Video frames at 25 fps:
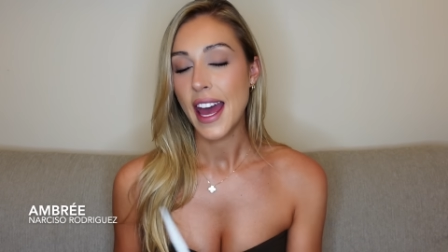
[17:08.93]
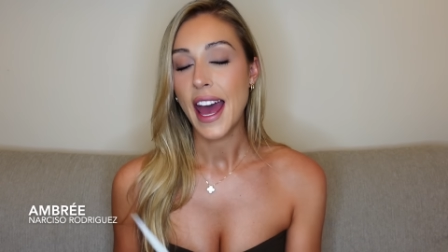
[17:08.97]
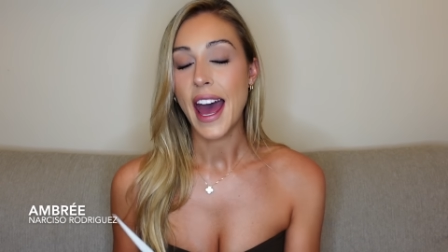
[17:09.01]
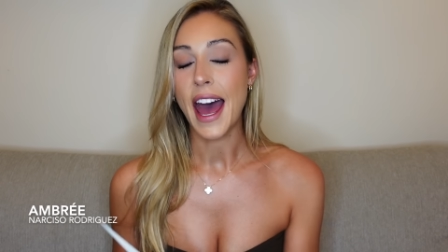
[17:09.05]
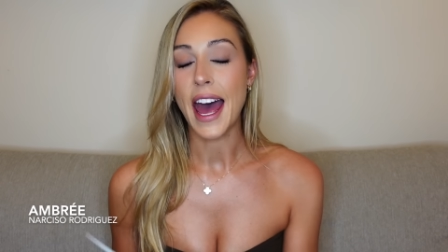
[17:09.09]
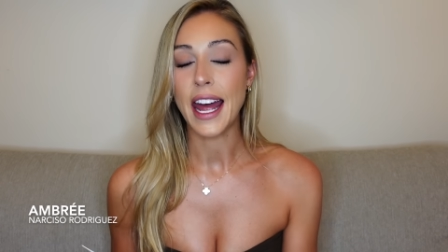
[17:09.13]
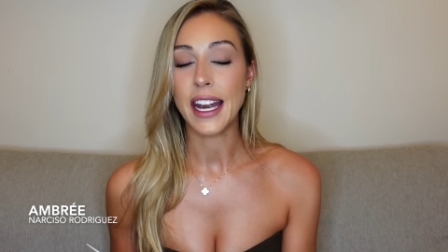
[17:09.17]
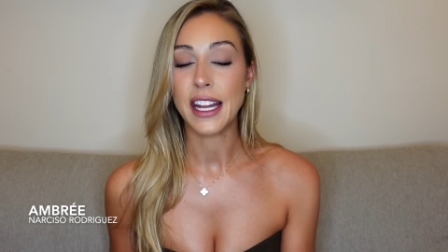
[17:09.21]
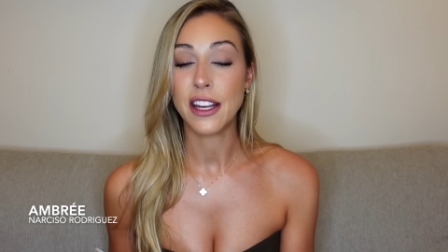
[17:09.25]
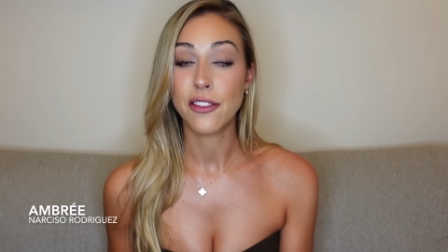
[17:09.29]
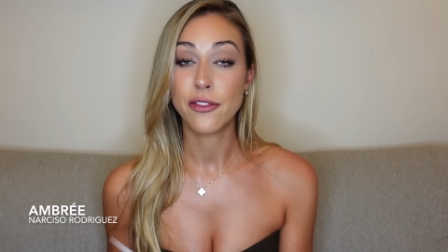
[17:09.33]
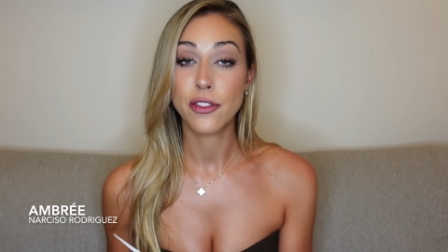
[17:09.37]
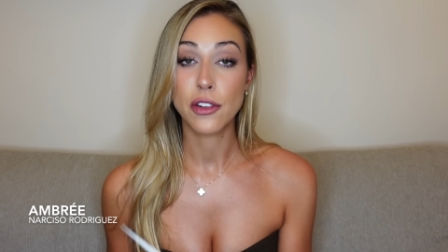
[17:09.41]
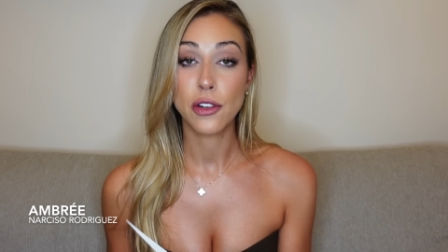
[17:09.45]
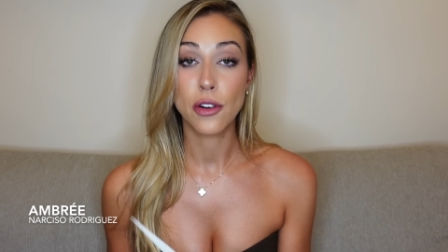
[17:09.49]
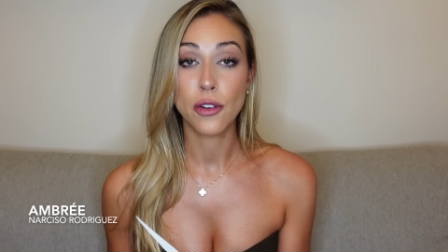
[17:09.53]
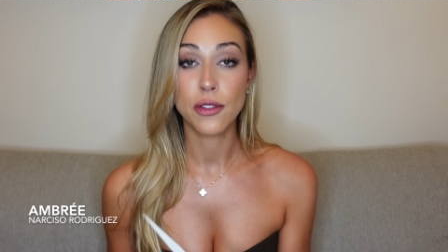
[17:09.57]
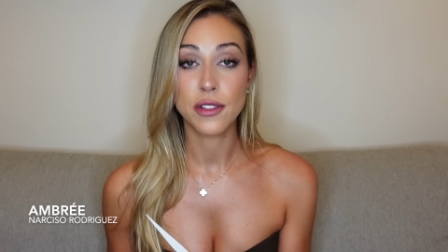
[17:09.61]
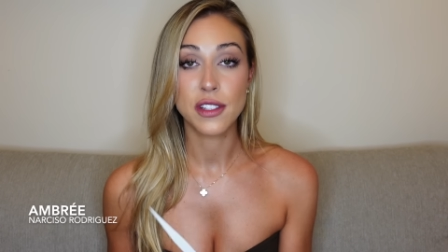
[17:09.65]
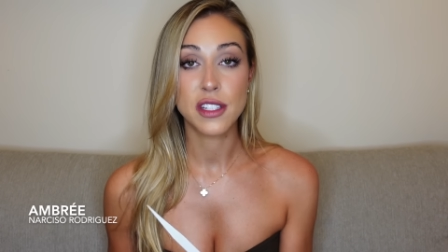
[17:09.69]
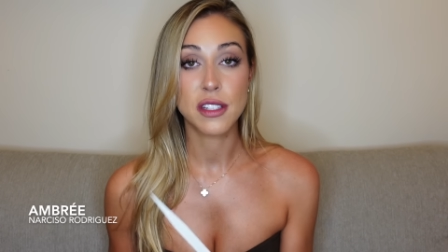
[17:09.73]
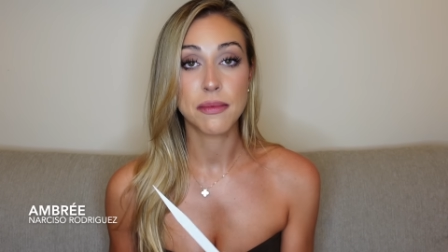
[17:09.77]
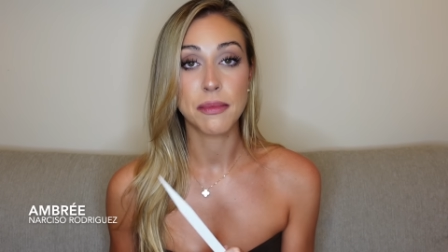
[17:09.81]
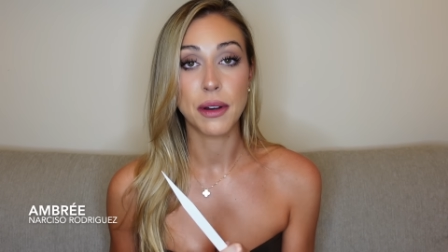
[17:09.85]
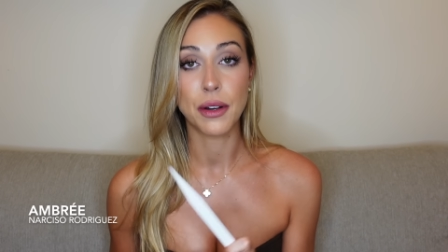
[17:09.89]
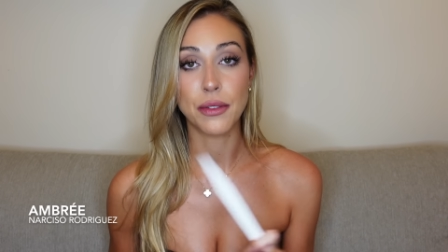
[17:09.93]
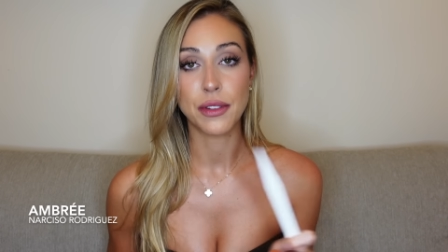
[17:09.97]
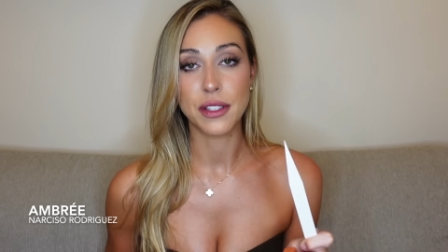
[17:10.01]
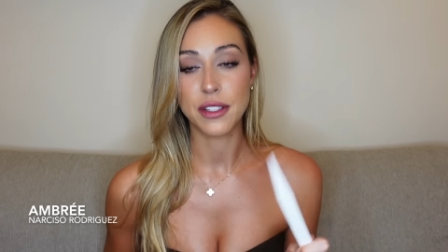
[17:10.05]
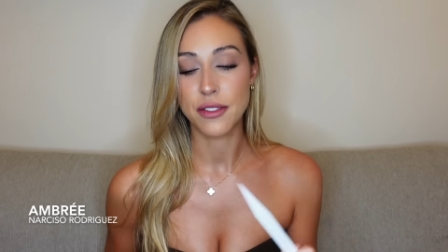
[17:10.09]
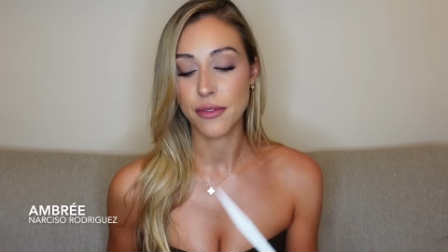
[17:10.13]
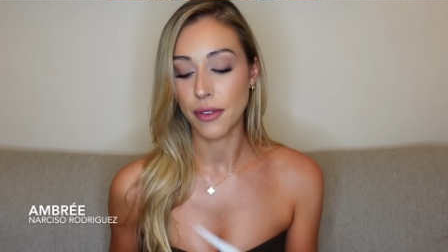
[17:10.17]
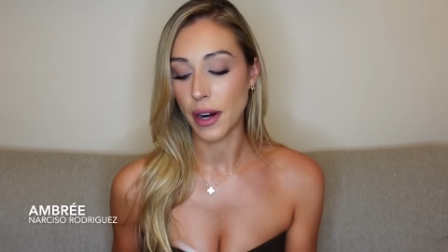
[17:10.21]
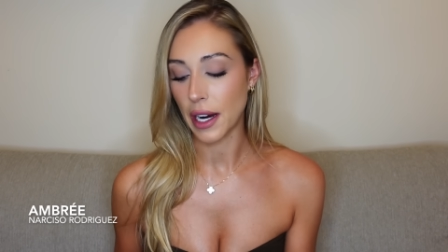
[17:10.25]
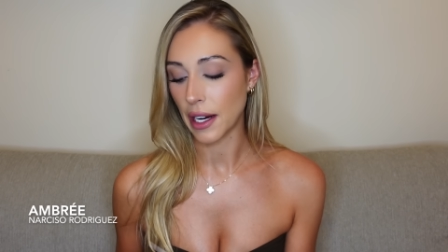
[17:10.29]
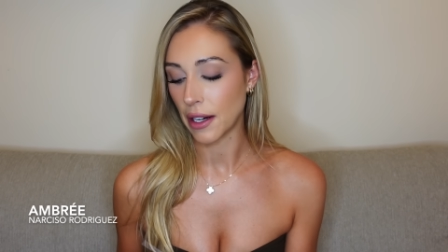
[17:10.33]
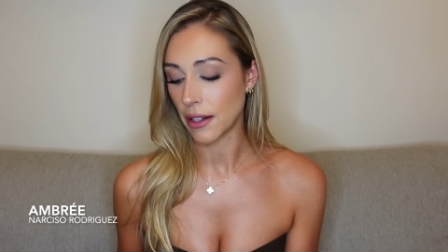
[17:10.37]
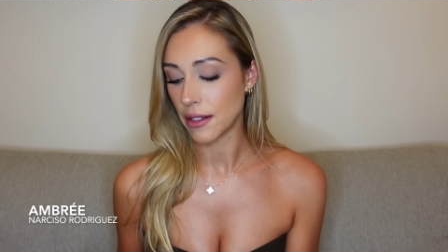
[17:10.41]
and if you go and smell this
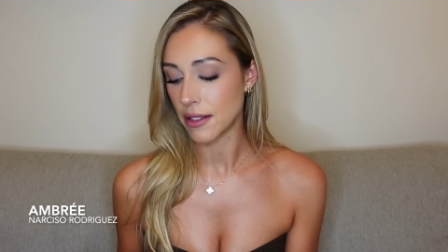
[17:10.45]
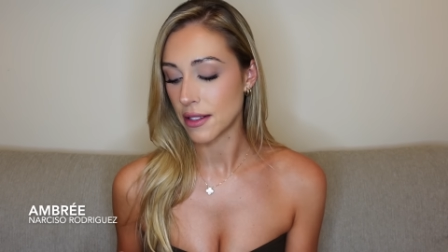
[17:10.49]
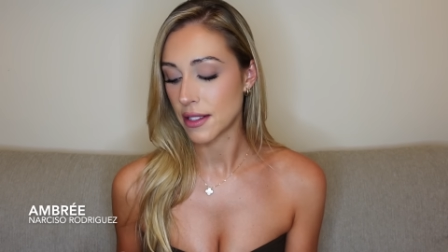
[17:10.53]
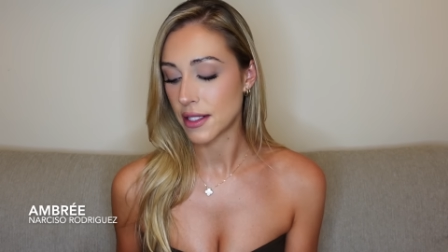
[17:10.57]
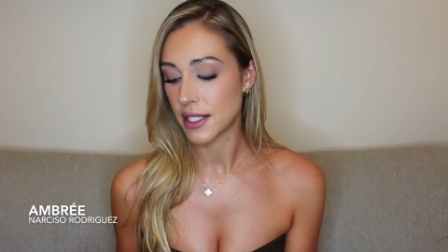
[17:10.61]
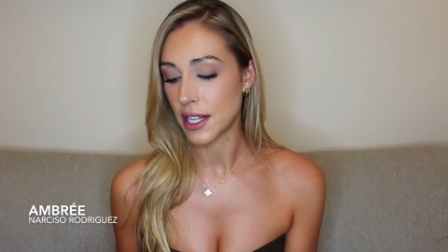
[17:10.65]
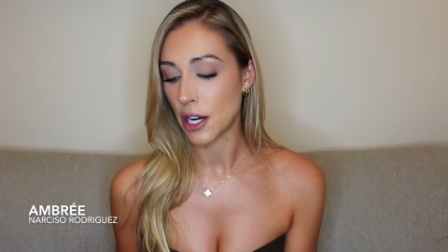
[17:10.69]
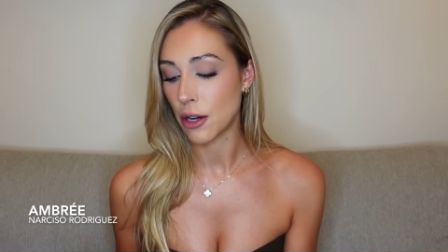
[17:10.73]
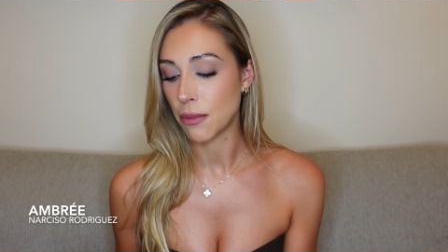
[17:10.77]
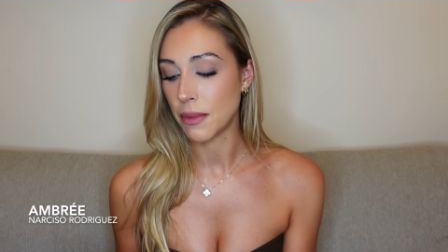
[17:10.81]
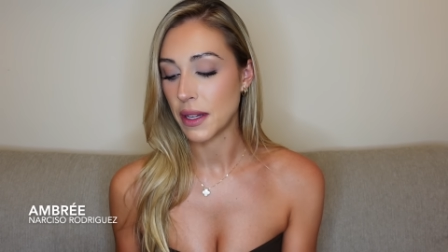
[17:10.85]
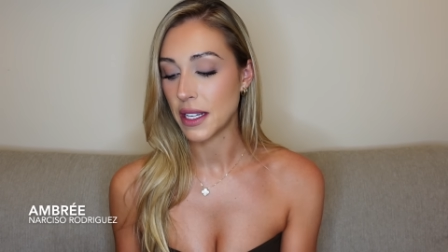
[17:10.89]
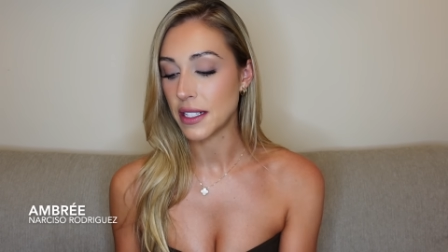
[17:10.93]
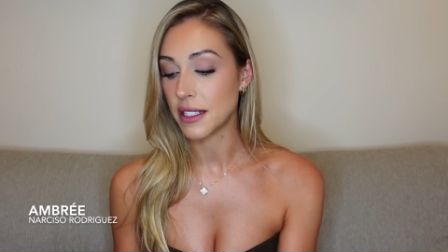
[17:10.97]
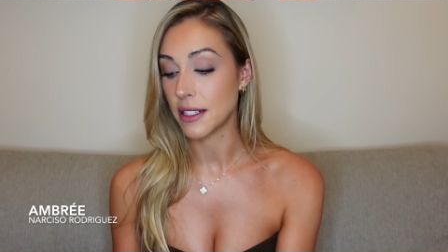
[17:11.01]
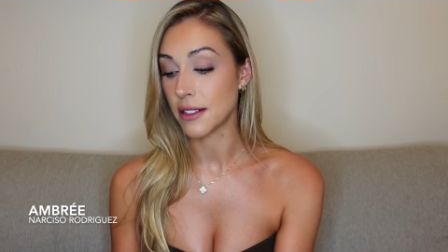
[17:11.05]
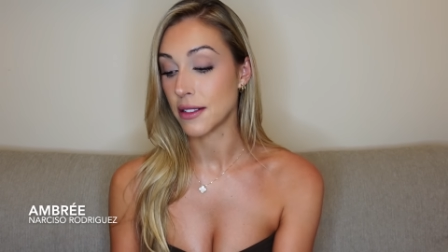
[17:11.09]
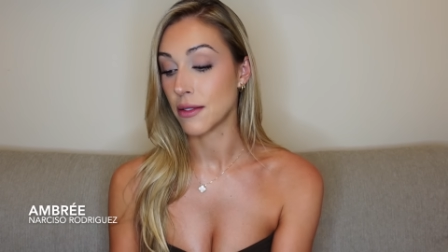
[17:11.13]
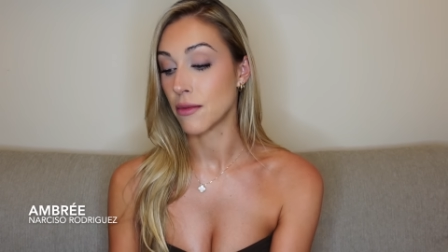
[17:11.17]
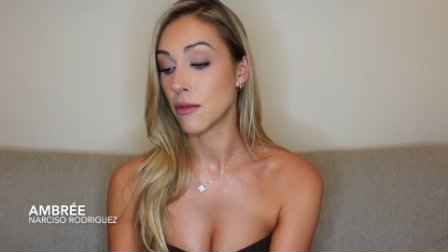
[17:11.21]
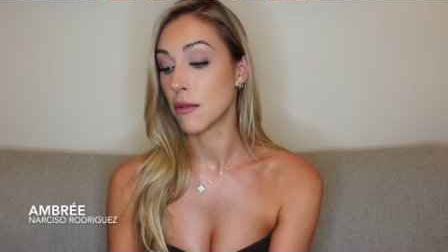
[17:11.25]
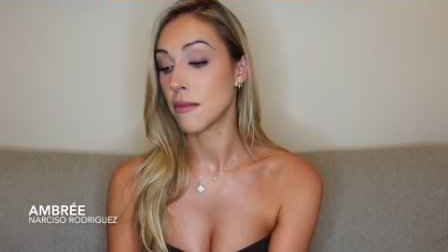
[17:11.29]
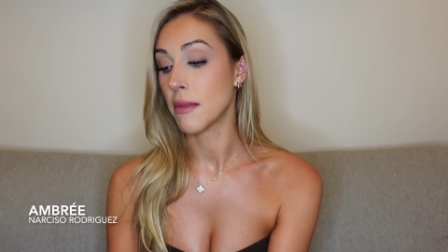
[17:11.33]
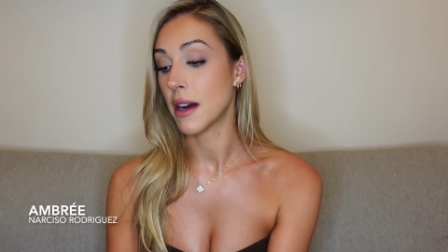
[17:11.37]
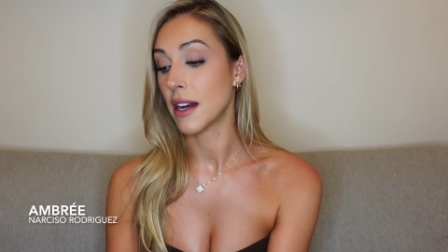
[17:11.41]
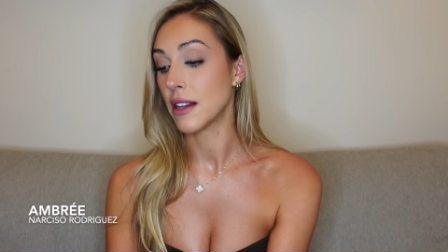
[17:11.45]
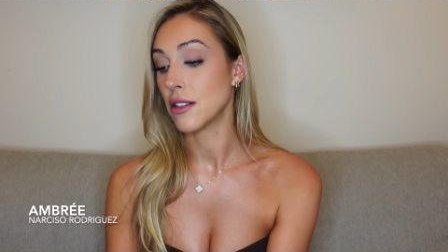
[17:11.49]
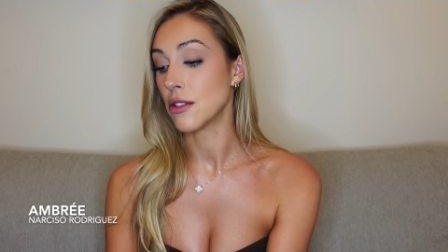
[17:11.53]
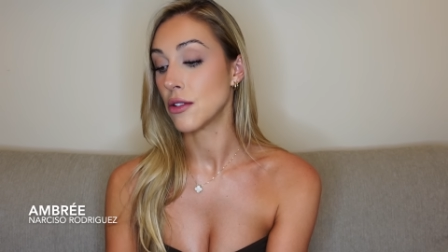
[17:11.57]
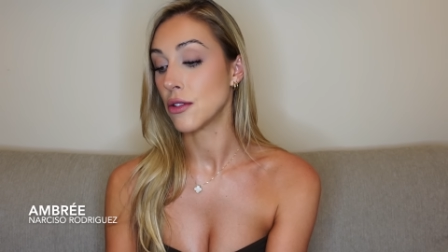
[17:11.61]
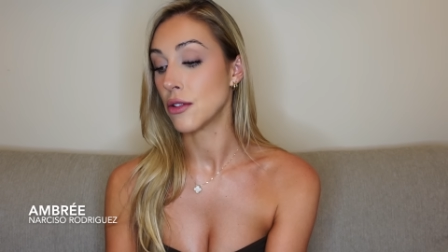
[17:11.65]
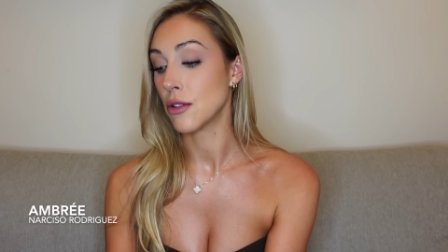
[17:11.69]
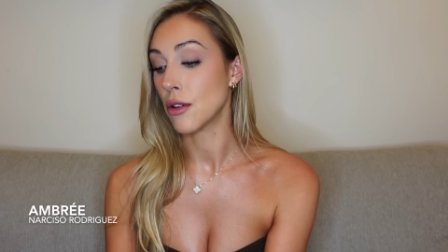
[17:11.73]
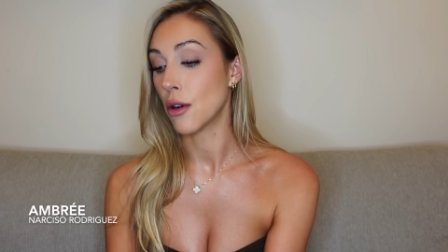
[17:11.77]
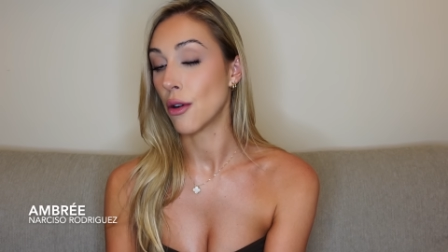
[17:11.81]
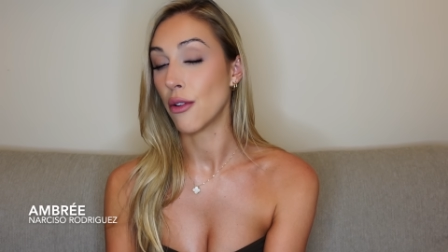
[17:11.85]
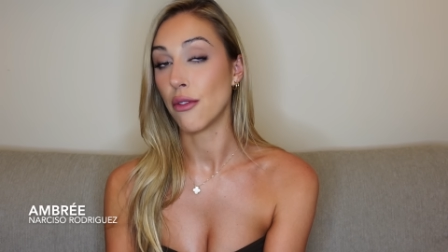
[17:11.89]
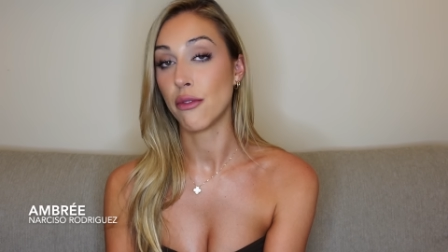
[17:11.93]
fragrance, tell me it doesn't remind
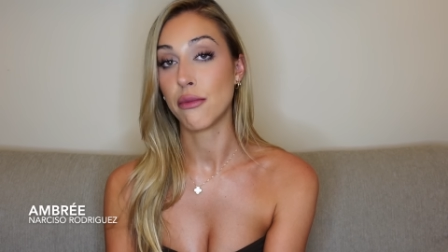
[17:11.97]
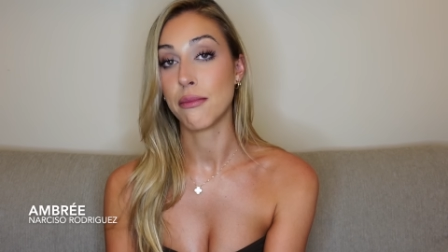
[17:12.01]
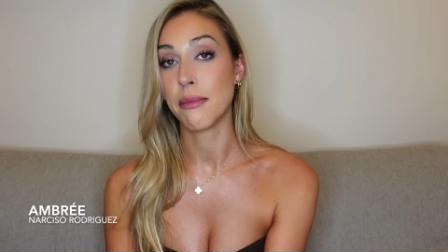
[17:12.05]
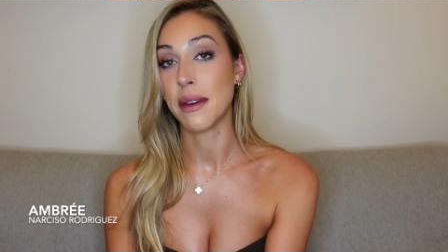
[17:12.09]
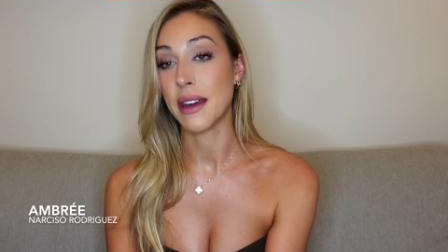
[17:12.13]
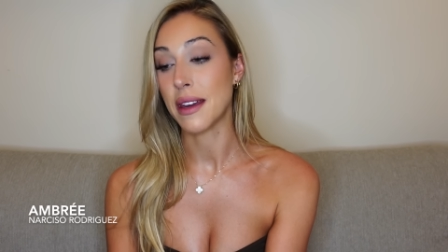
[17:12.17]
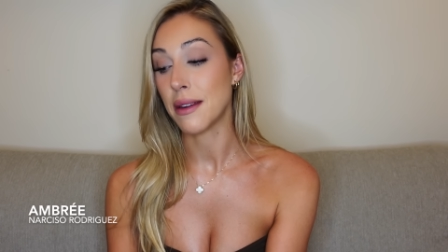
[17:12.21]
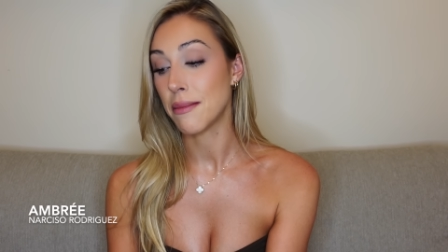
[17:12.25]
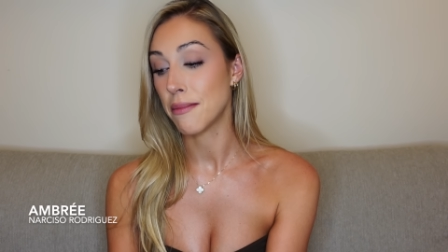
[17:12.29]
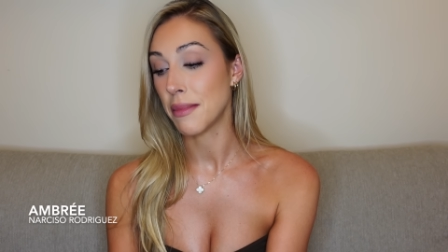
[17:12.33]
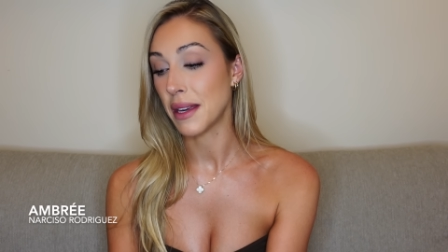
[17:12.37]
you of me,